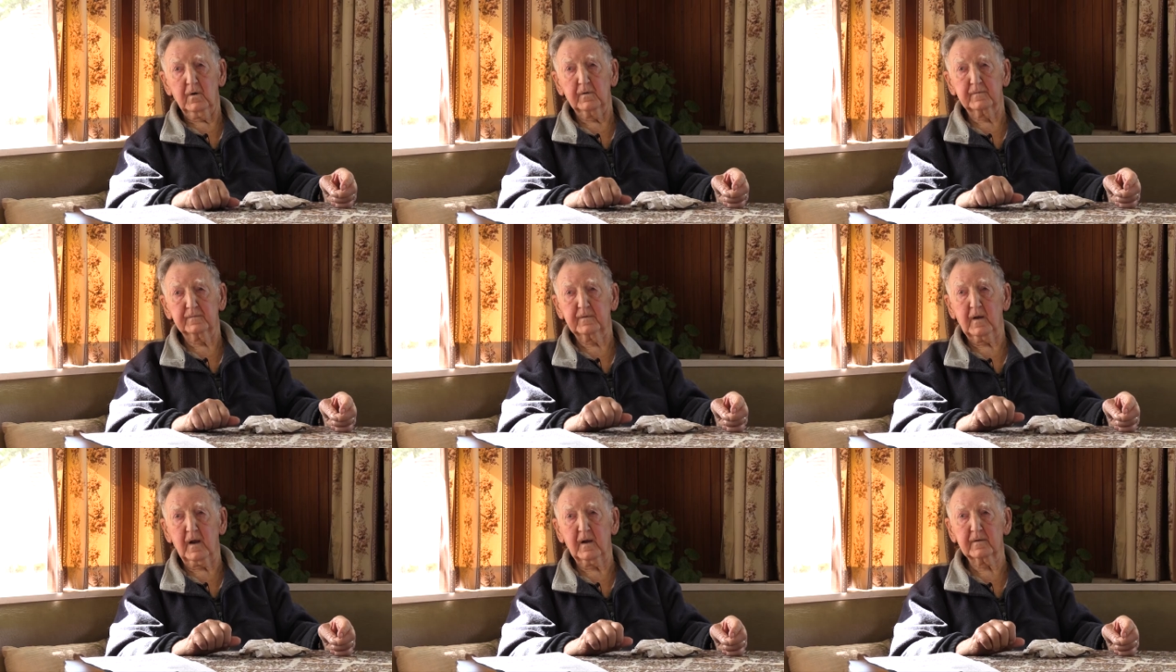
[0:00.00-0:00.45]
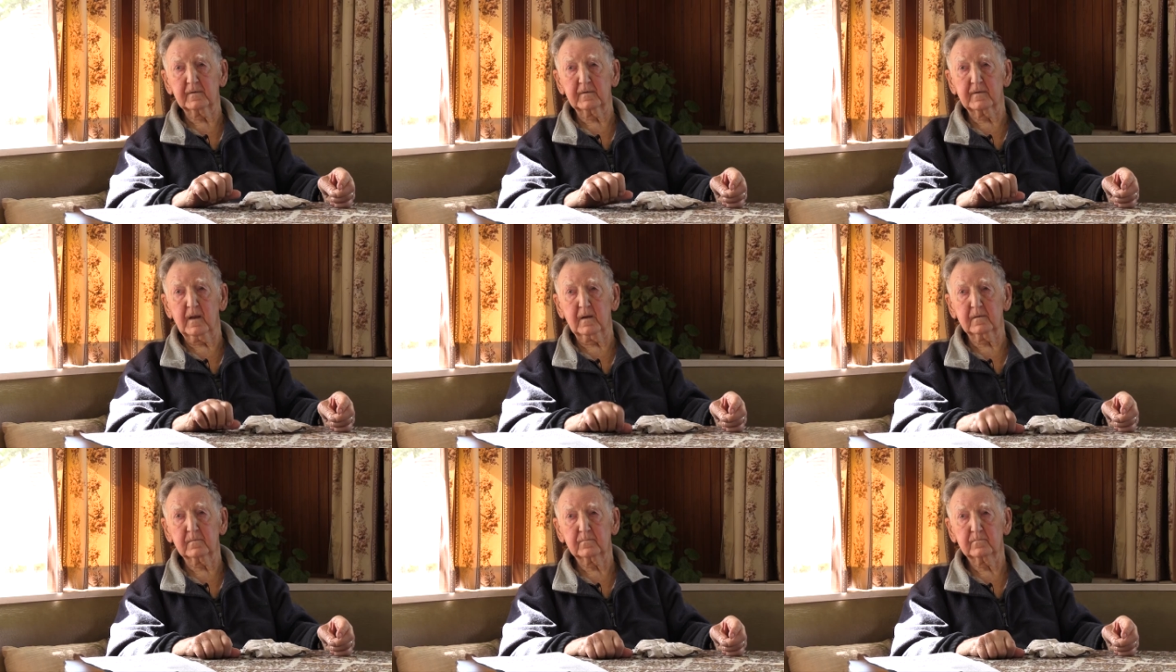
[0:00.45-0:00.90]
I started
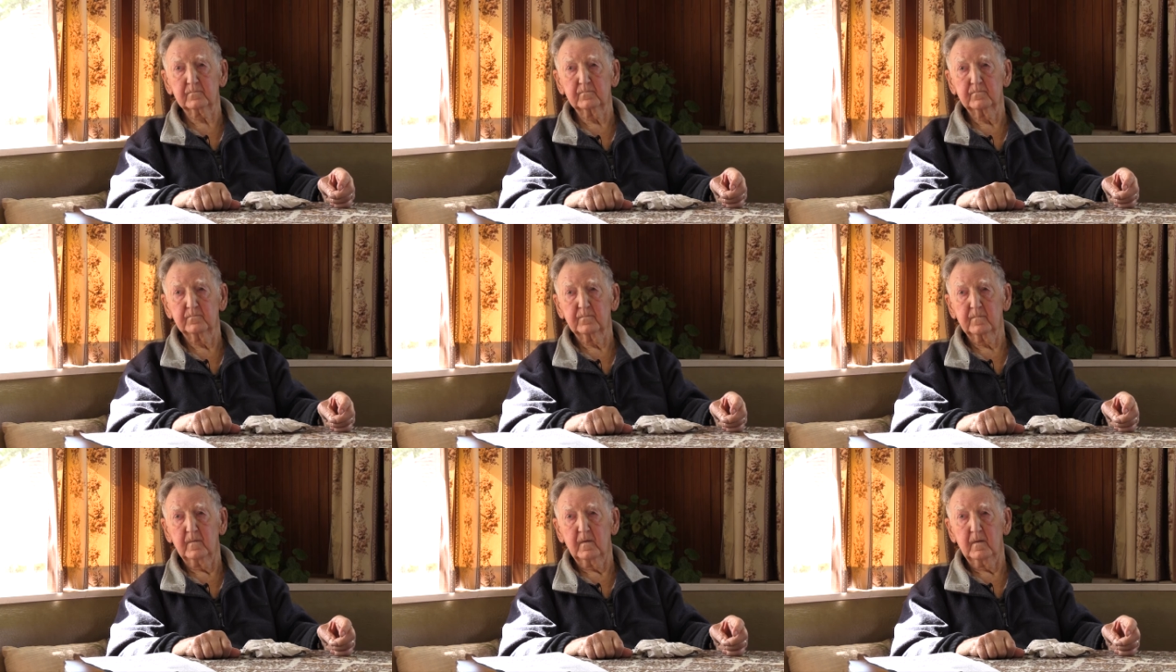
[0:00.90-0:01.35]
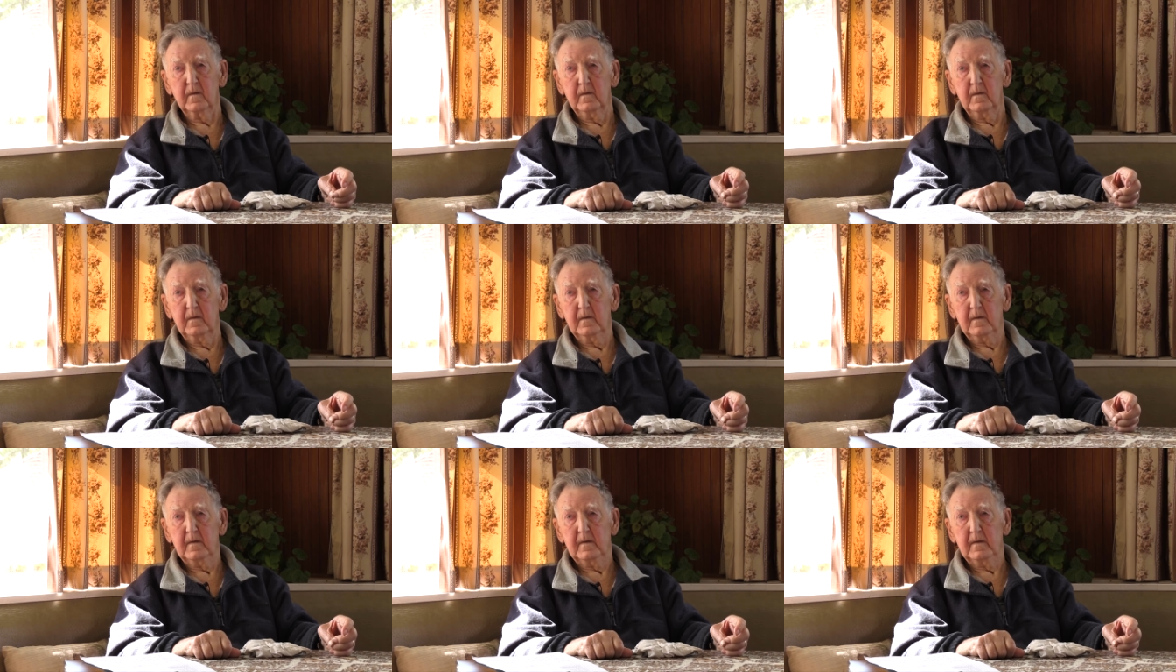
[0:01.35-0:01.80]
that,
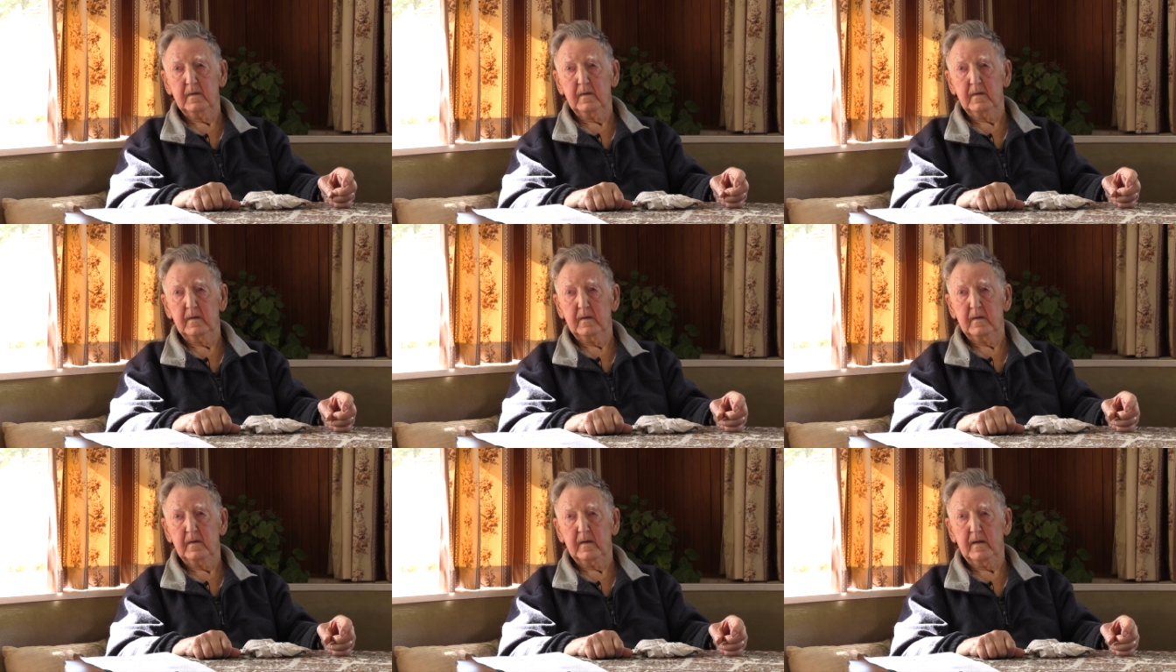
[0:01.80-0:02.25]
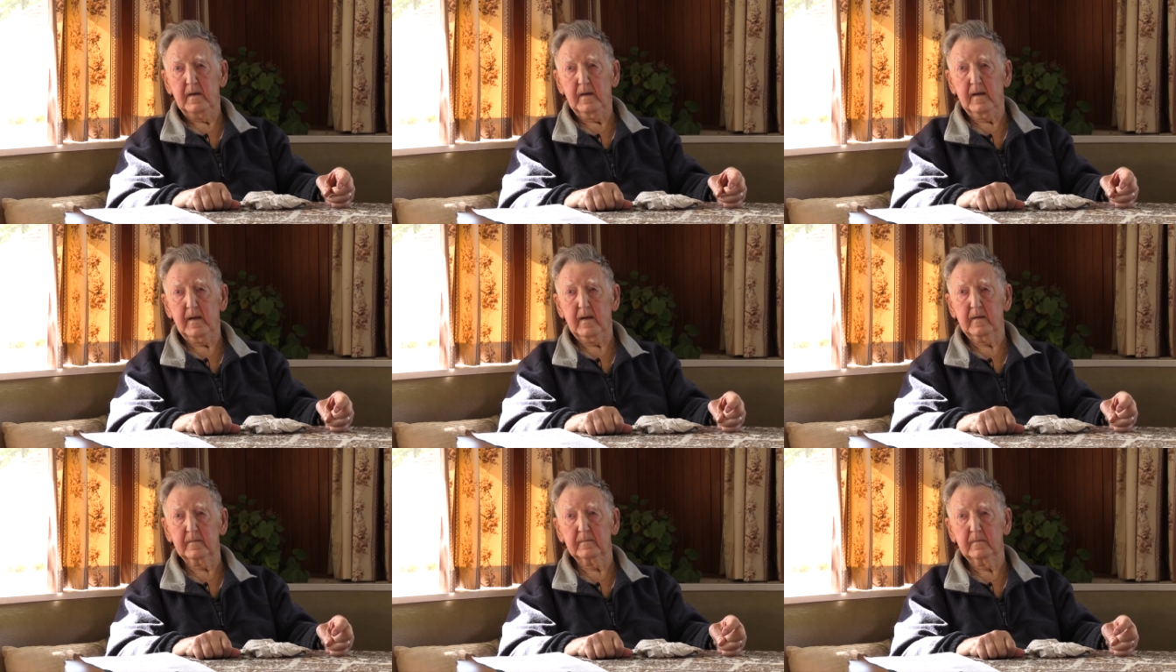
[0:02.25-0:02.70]

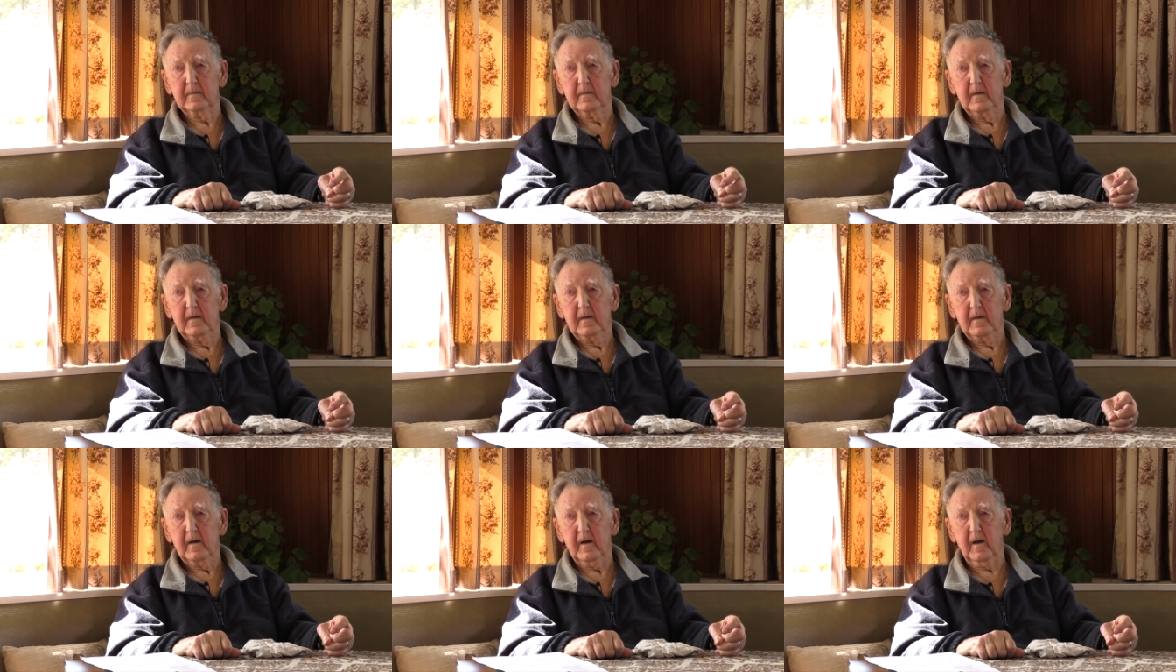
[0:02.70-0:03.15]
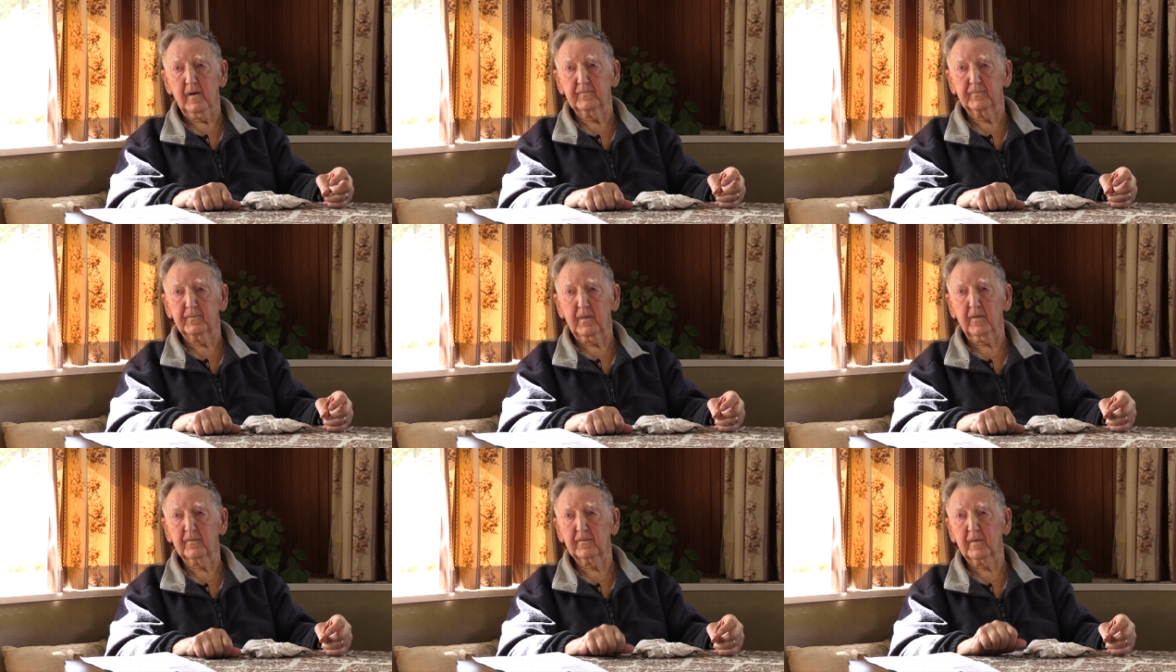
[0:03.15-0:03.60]
and I've
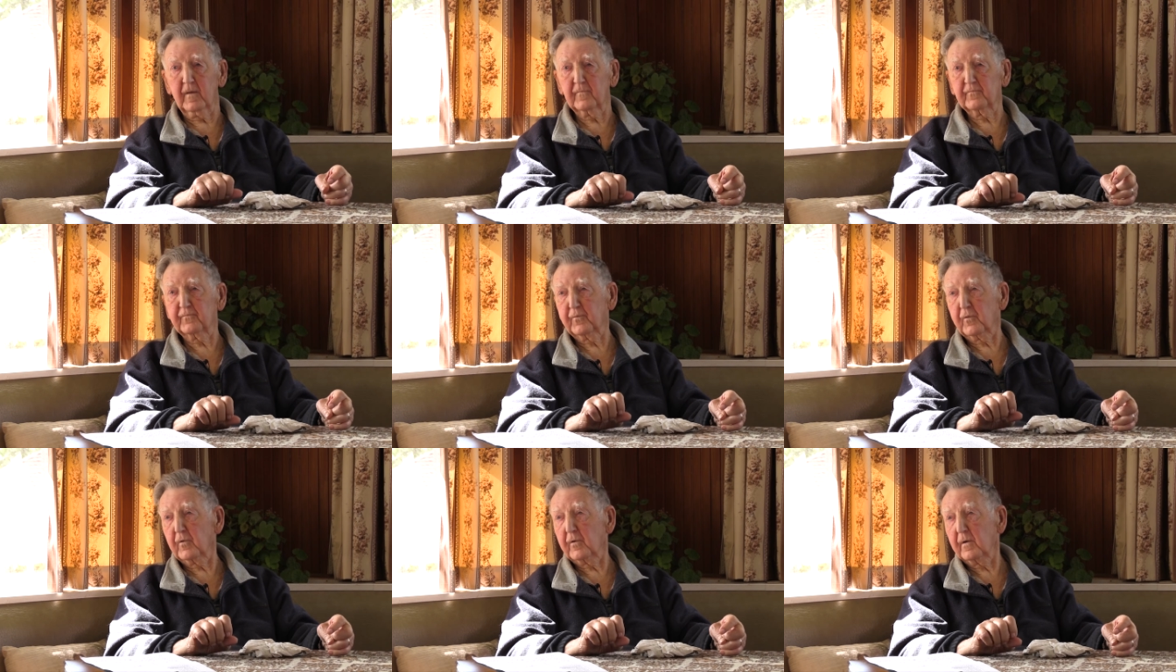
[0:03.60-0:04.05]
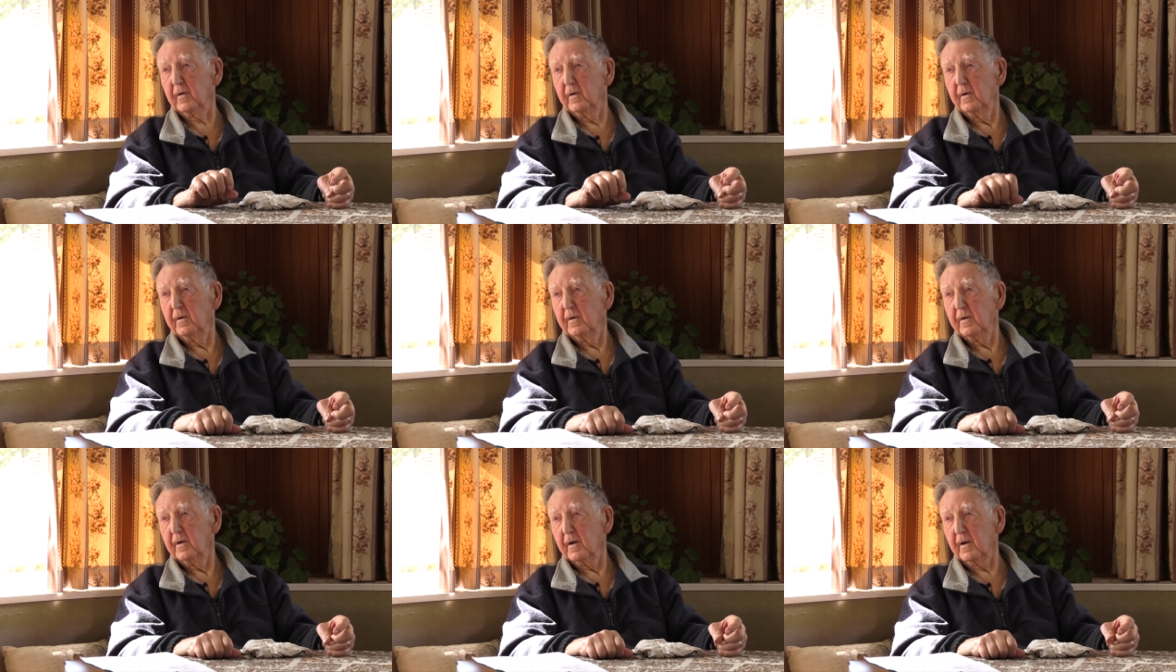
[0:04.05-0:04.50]
done that for
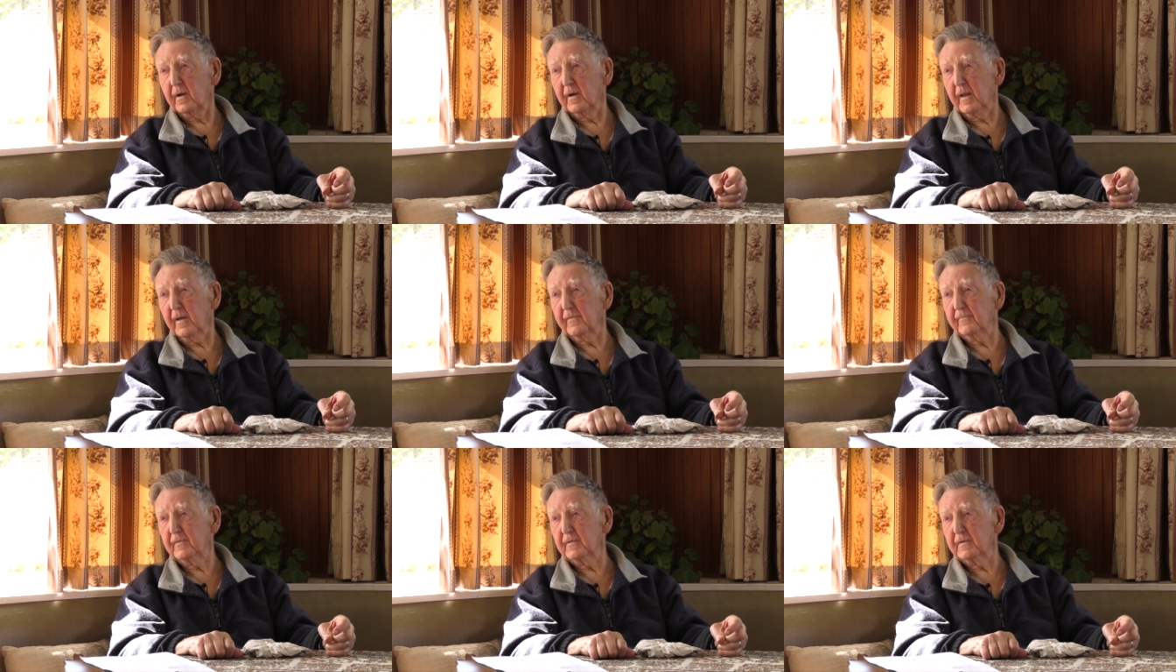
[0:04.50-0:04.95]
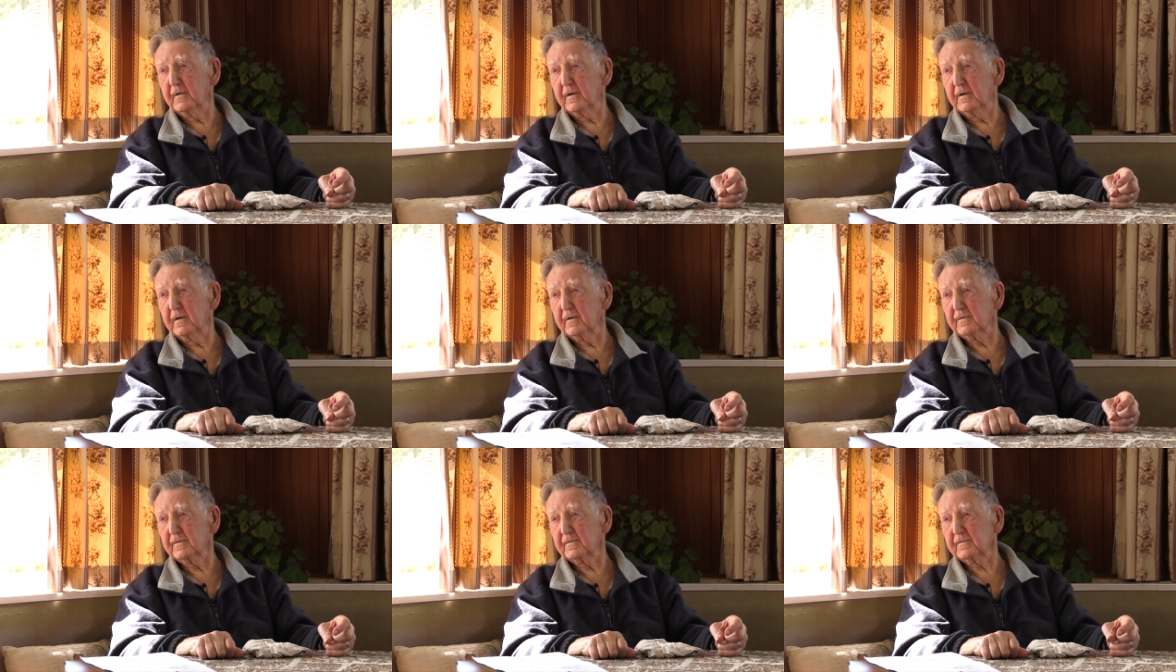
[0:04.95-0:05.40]
11
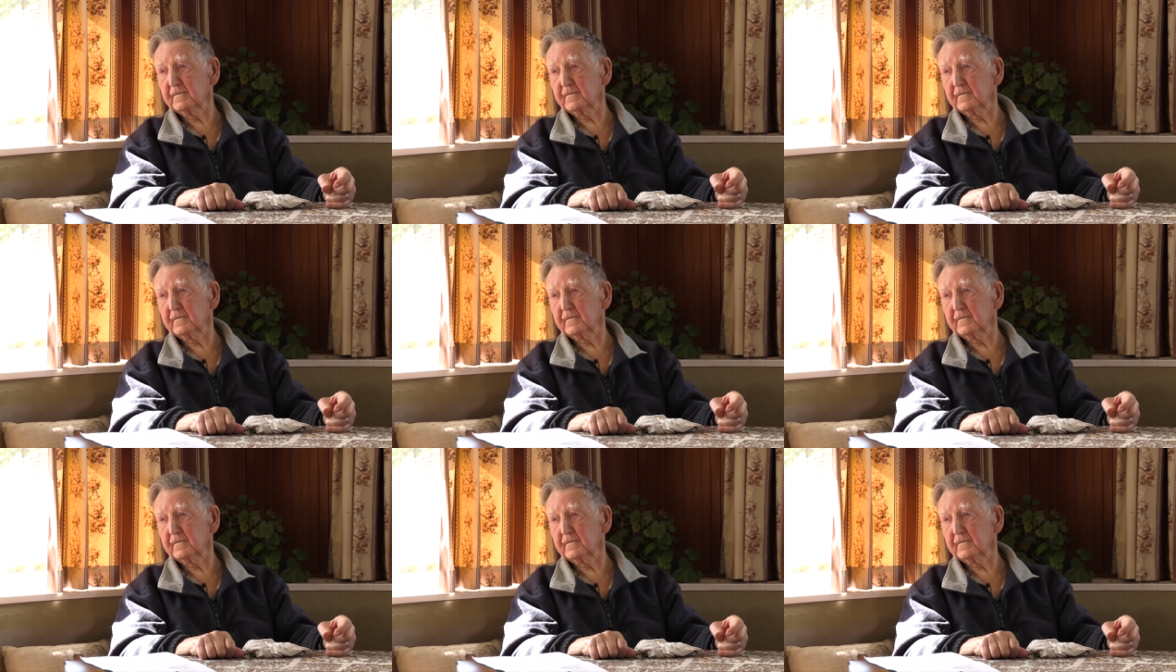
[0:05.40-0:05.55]
years.